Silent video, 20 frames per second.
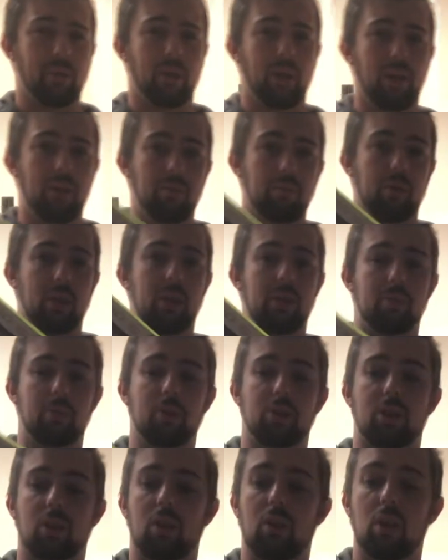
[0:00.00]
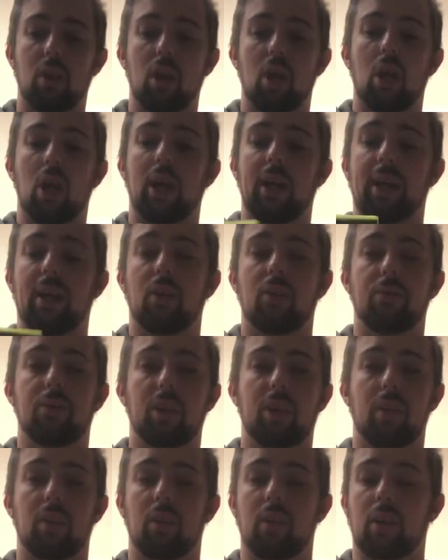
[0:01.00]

game, but even so, I own it.